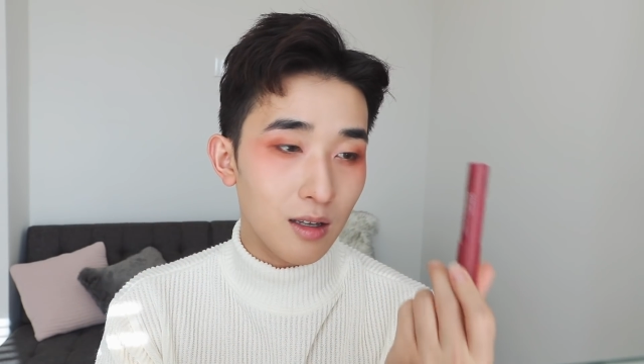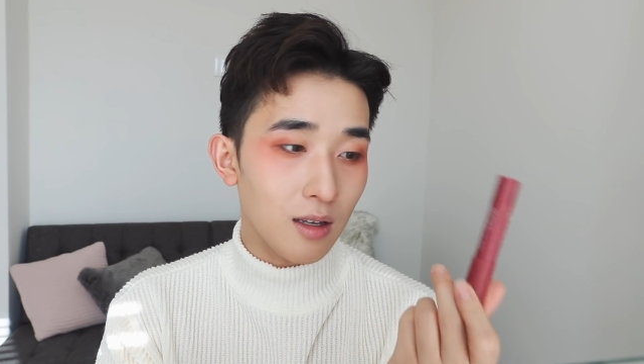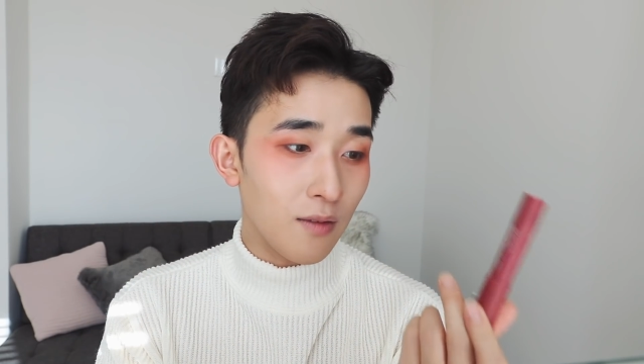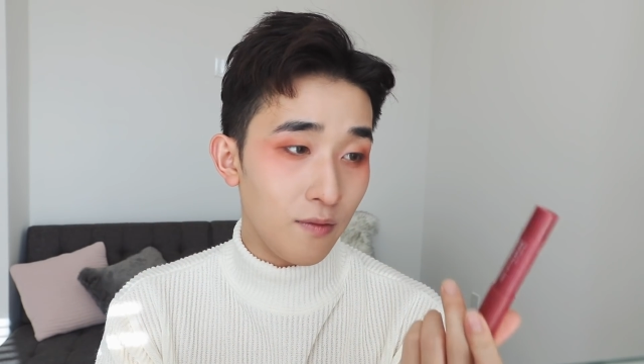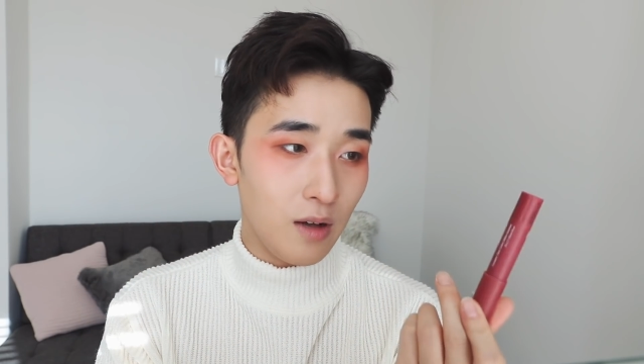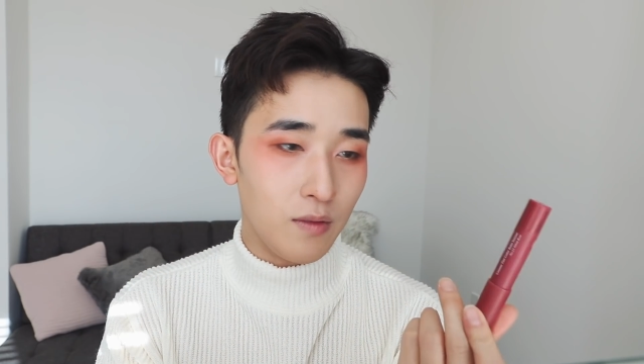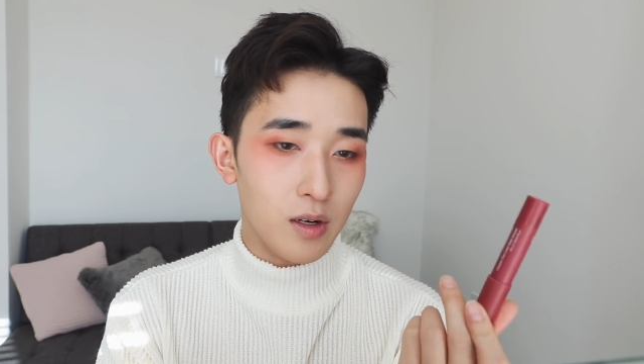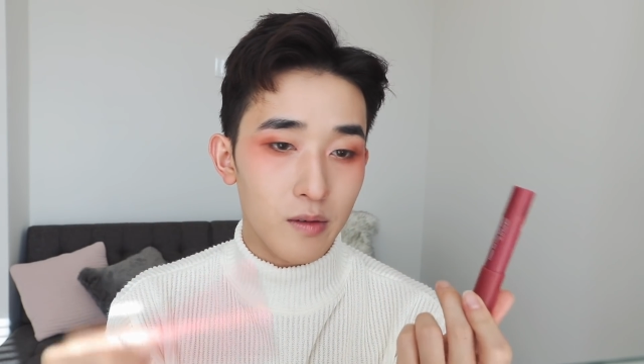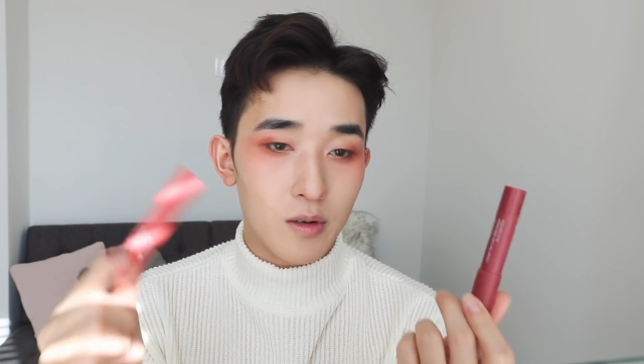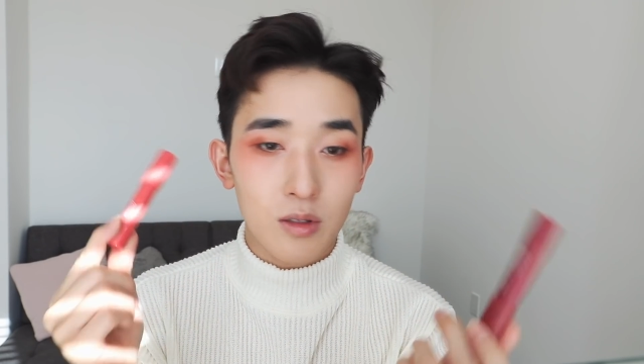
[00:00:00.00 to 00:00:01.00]
a velvet
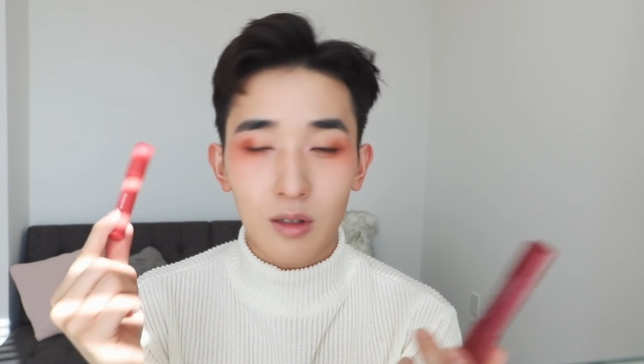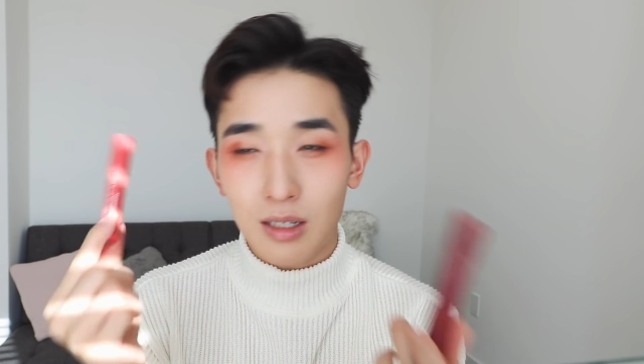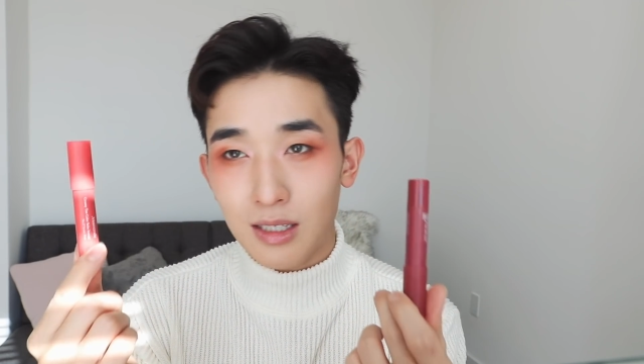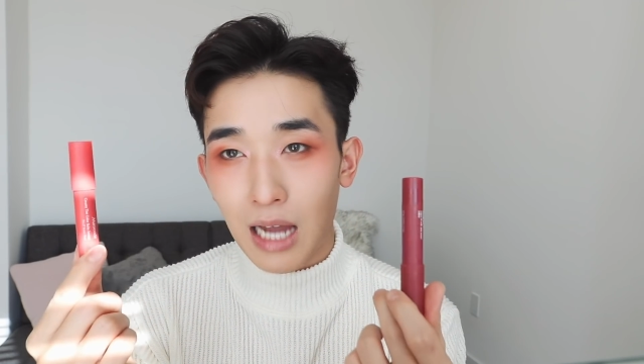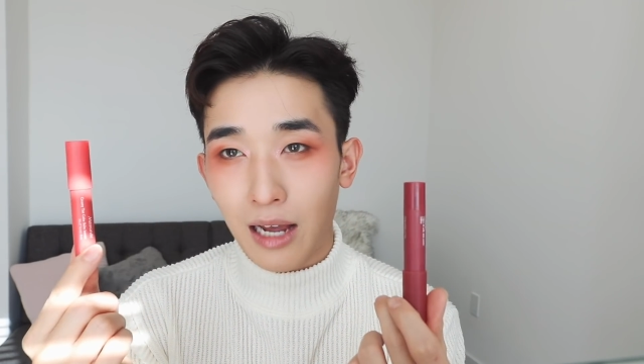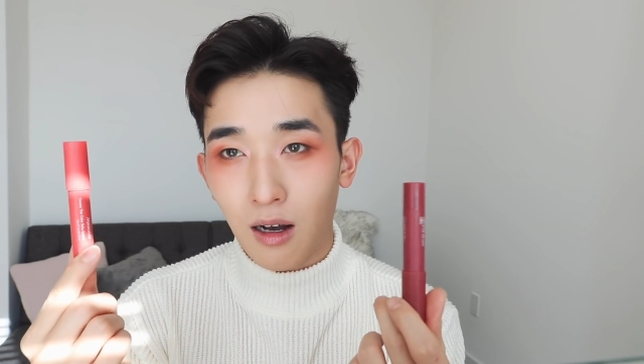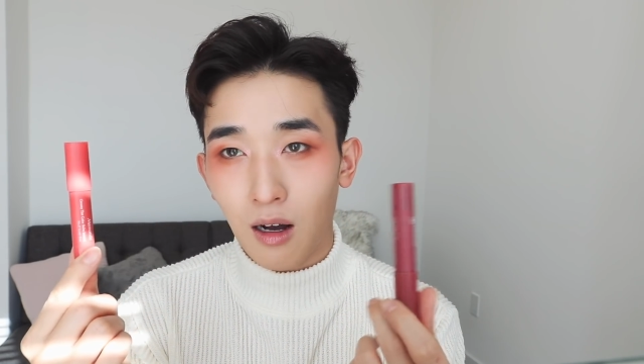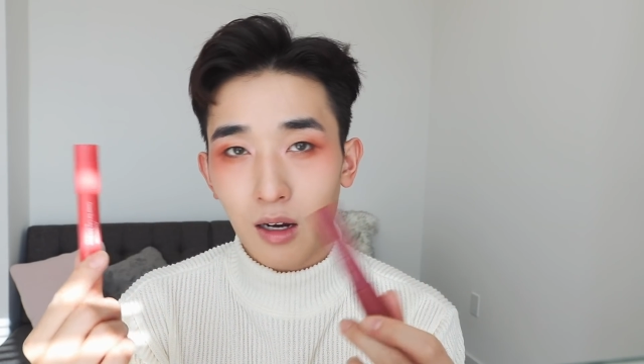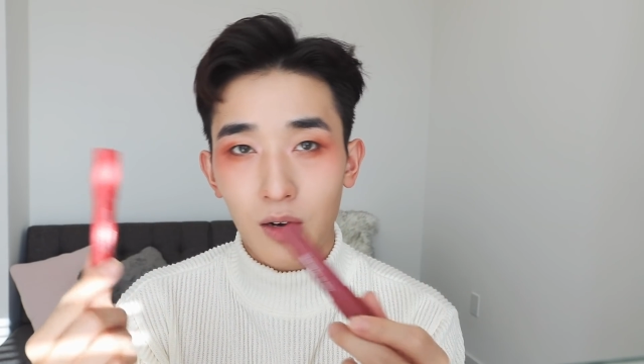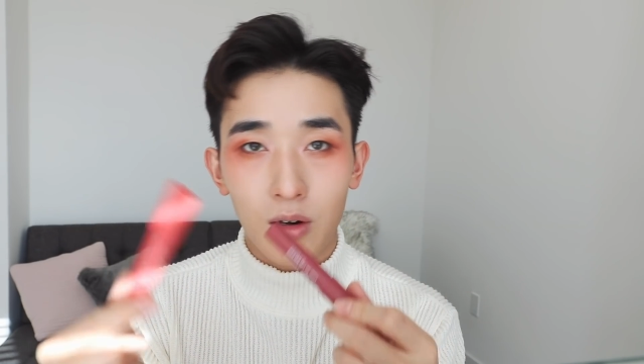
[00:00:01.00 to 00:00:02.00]
rose. So this is
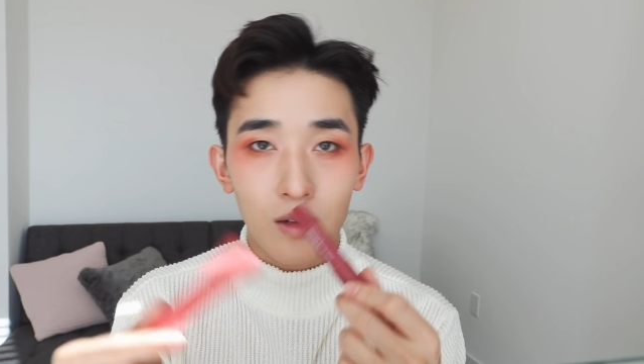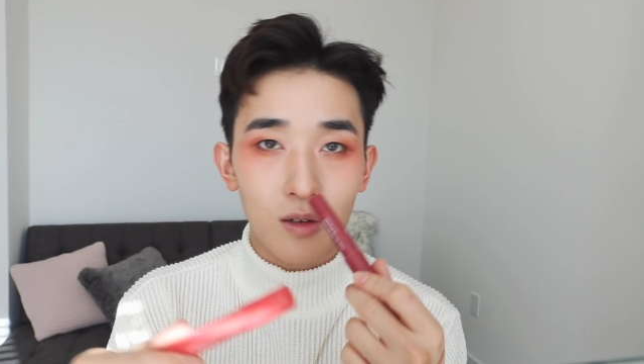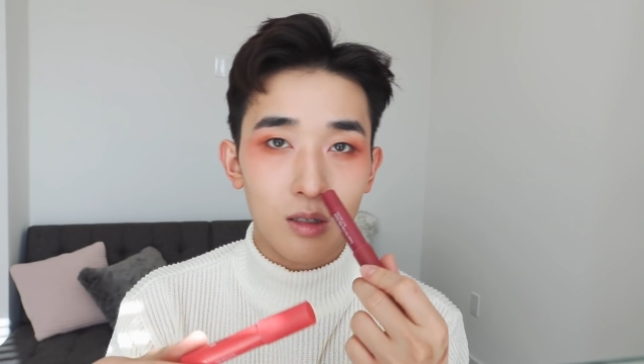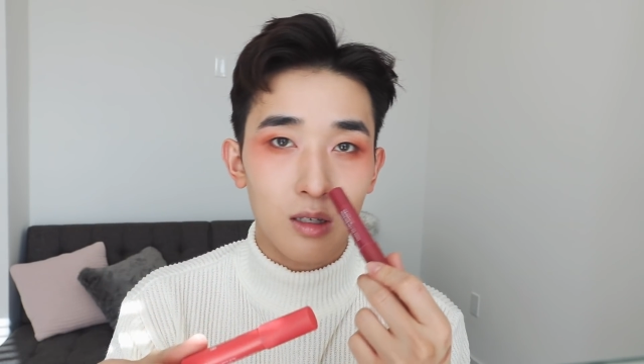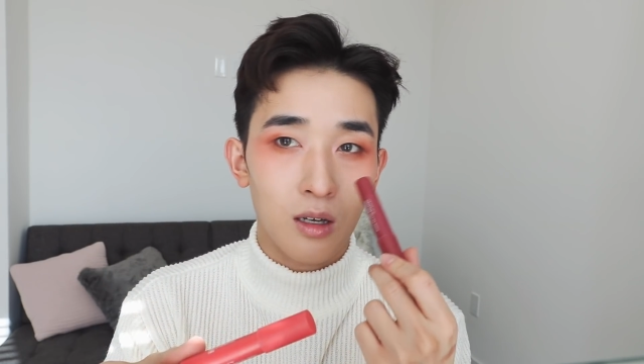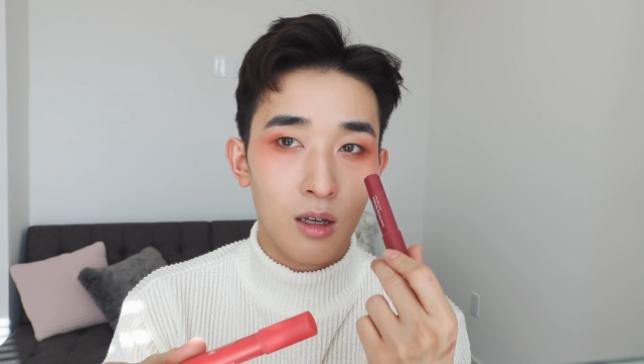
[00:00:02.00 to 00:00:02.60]
Iconic Rose,